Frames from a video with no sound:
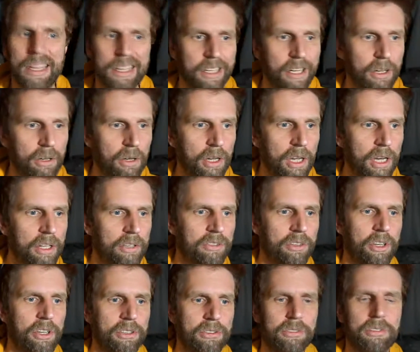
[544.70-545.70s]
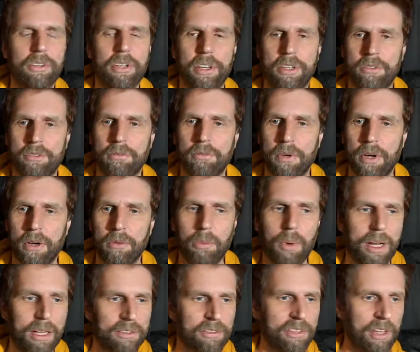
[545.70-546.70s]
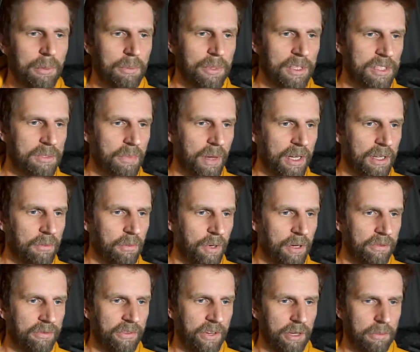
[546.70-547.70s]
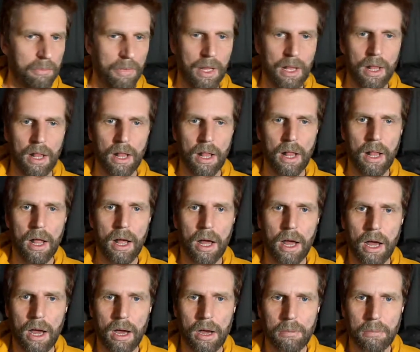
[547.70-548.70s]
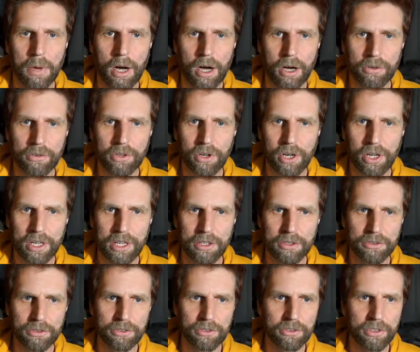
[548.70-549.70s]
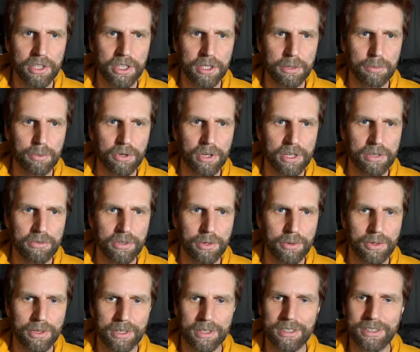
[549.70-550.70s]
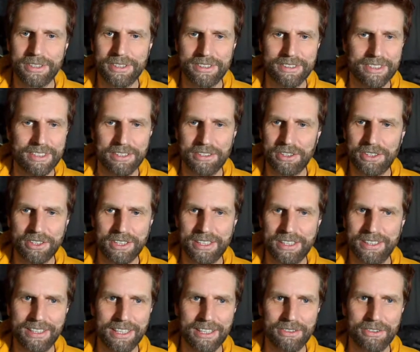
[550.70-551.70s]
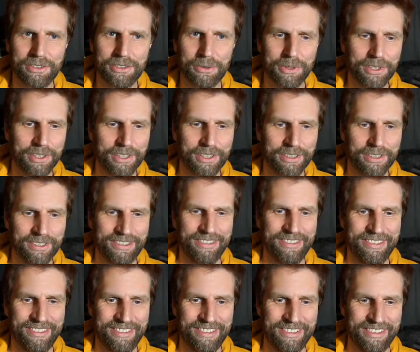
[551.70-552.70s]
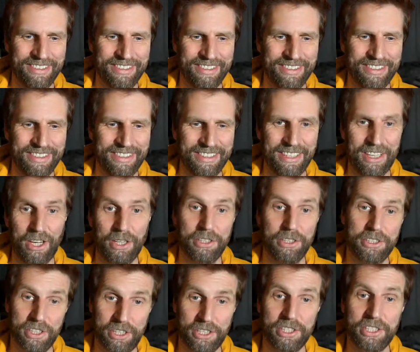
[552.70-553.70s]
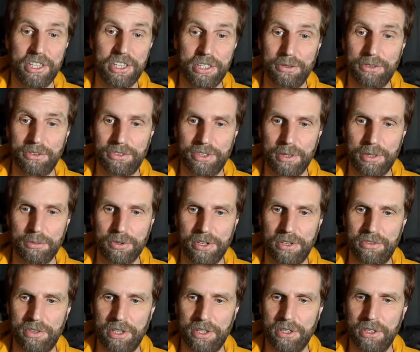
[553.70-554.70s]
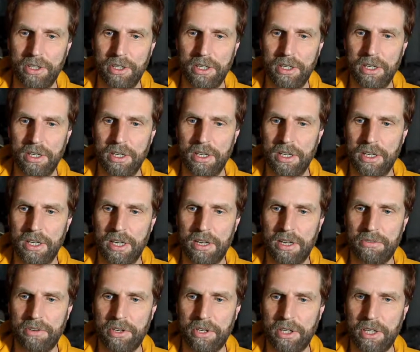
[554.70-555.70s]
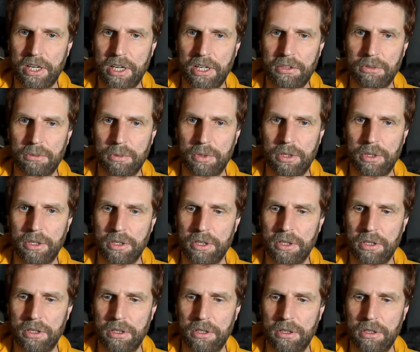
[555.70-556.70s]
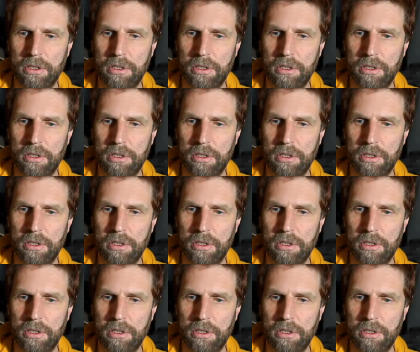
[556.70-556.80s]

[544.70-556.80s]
Magnolia. So it's a well-established black and white film. I've got a little sneak preview. See, I can't get the gallery to work. I'd show you a sneak preview if I could get it to work.